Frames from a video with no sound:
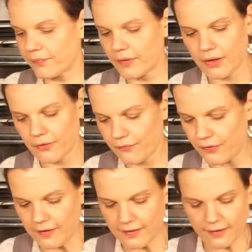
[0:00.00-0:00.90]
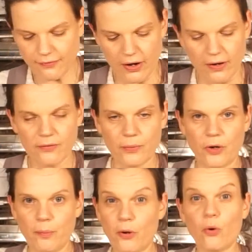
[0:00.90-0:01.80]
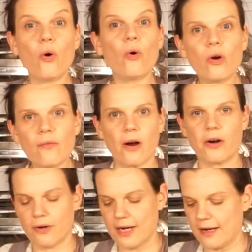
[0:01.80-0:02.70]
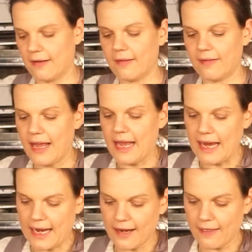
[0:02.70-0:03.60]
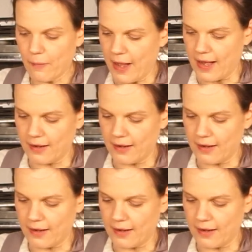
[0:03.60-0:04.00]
first things first, we're going to put all of our ingredients in the pan,